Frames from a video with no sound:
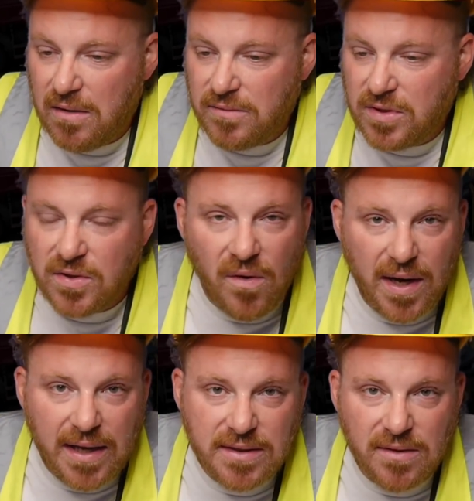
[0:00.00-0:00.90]

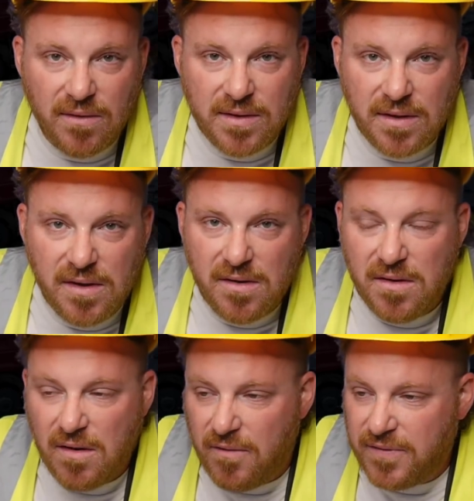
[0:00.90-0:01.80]
strike outside the
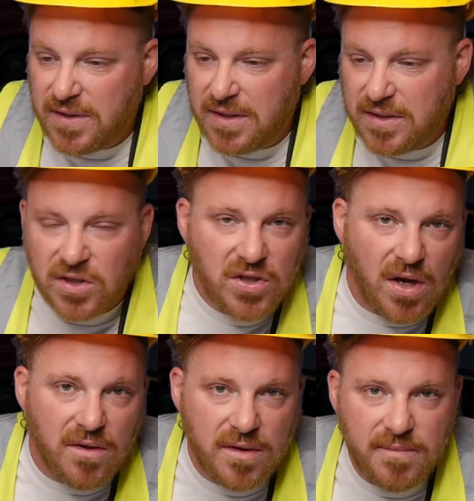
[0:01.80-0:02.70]
union offices to
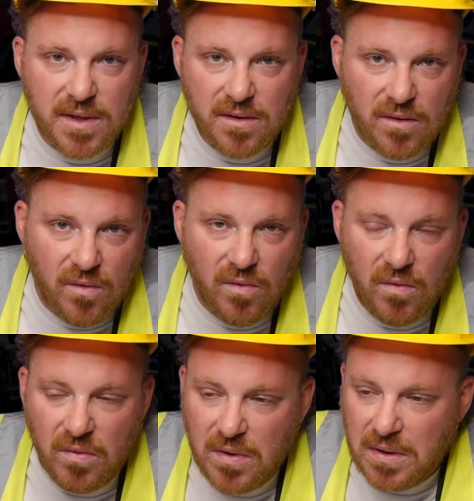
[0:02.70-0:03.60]
show them that
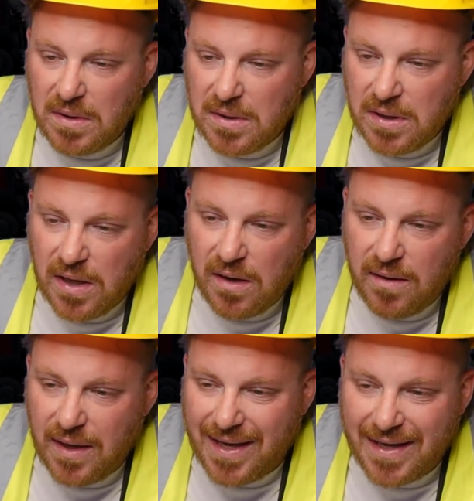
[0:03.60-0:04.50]
you're,
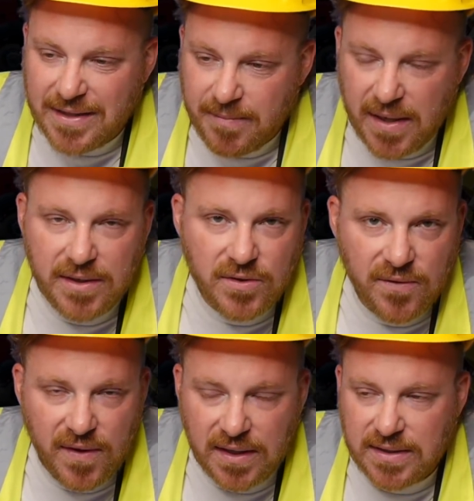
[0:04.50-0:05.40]
against
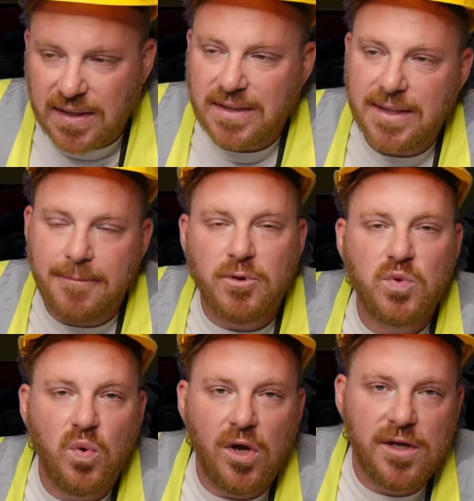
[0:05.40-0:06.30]
mandatory vaccines. It was
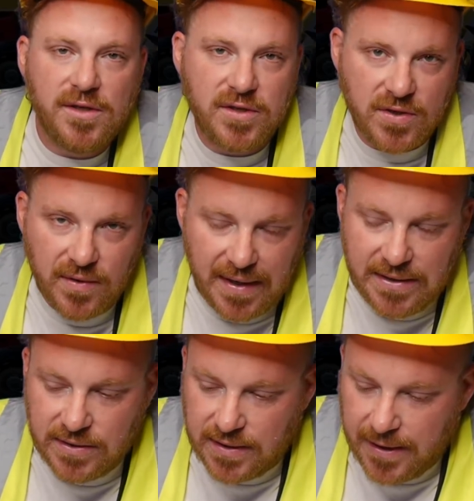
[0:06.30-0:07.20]
worded
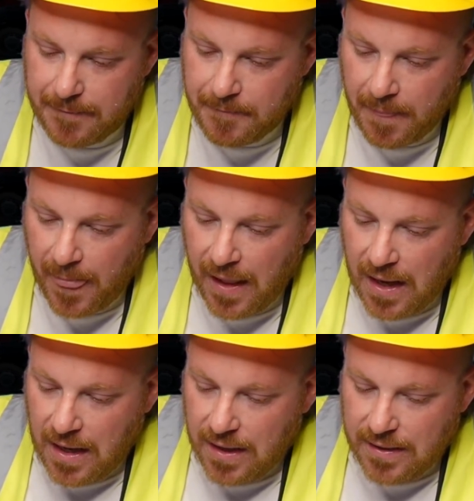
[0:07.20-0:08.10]
strangely.
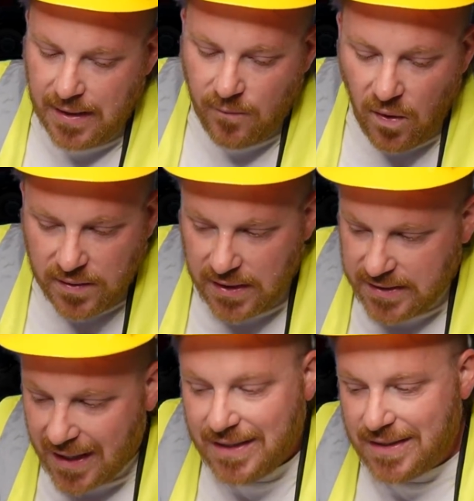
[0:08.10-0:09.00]
Now, what
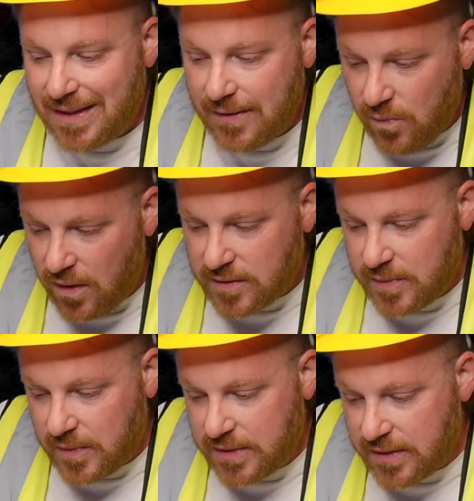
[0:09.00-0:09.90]
this actually
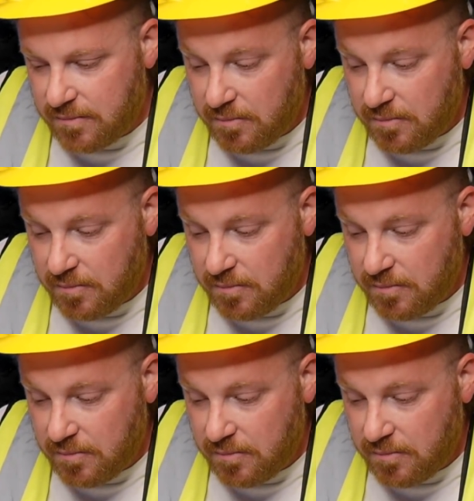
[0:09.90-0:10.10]
was a